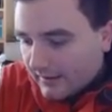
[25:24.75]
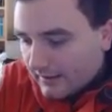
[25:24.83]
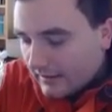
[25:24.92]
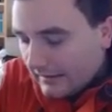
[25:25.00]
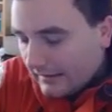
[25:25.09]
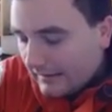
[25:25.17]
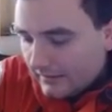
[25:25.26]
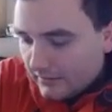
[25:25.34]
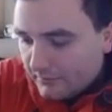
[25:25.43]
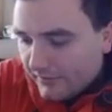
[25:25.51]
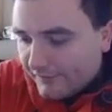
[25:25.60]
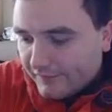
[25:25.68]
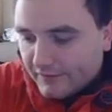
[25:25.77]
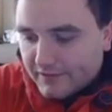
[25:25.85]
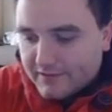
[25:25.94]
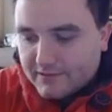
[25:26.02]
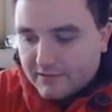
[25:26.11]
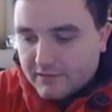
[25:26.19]
getting a little bit
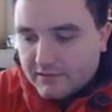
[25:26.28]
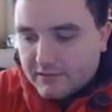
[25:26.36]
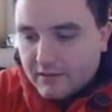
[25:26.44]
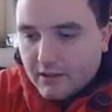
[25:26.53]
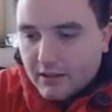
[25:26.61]
flustered